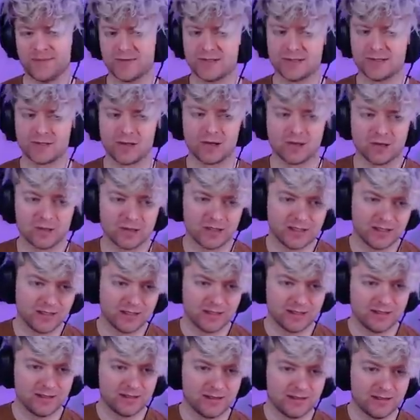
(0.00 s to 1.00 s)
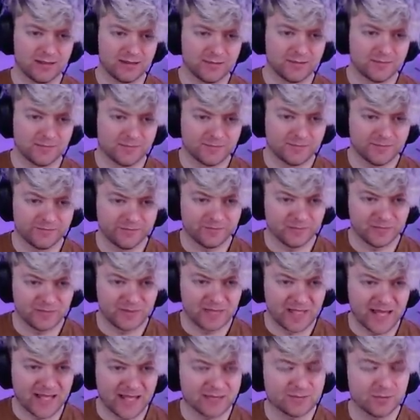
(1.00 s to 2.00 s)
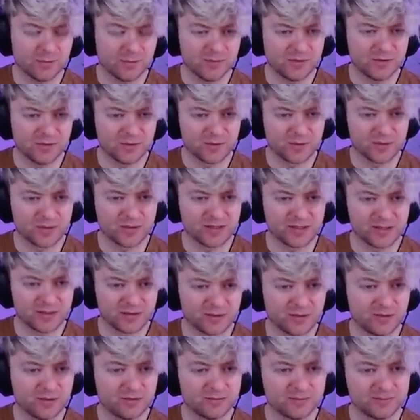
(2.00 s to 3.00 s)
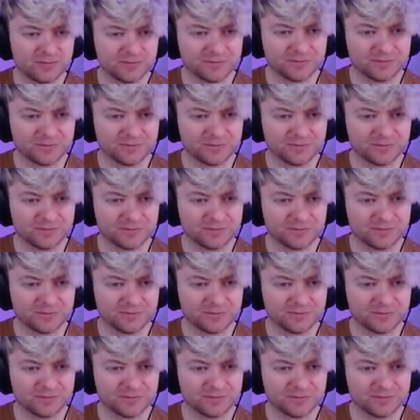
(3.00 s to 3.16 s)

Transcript: So that's what we usually do.